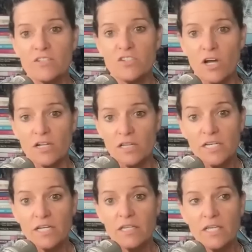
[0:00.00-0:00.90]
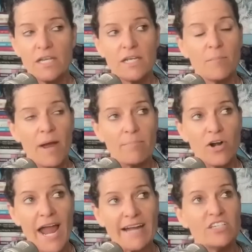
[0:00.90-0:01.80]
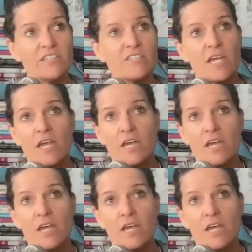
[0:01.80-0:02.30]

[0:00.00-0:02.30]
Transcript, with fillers: I saw clinically in my practice.